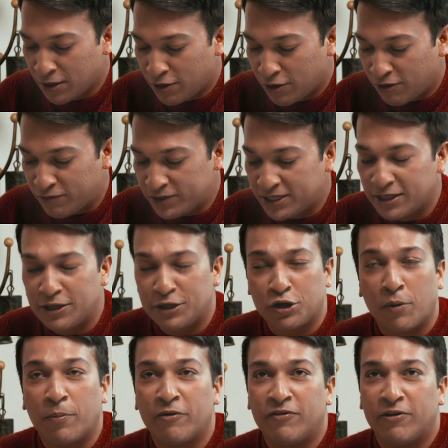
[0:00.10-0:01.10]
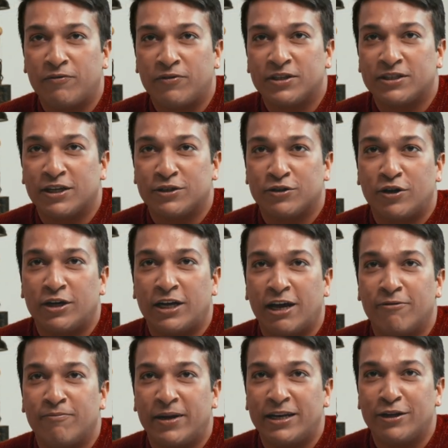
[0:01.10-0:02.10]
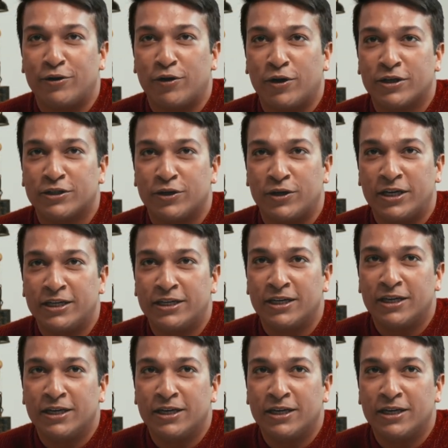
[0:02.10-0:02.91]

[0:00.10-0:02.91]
Obviously, the top of Everest does not have many rocks on it.